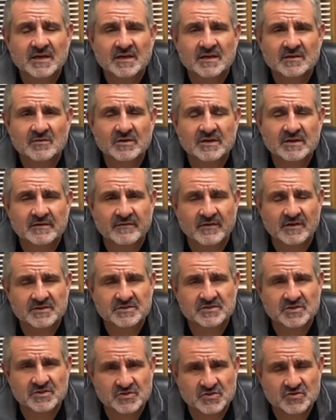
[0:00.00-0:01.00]
He'll give us
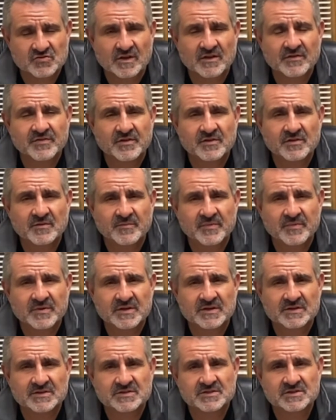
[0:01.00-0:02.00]
the strength and the
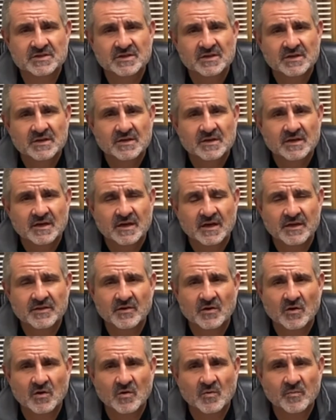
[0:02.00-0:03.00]
peace and the
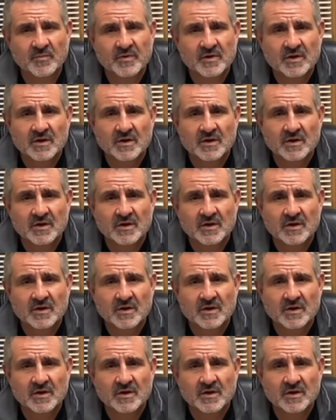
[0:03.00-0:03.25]
hope.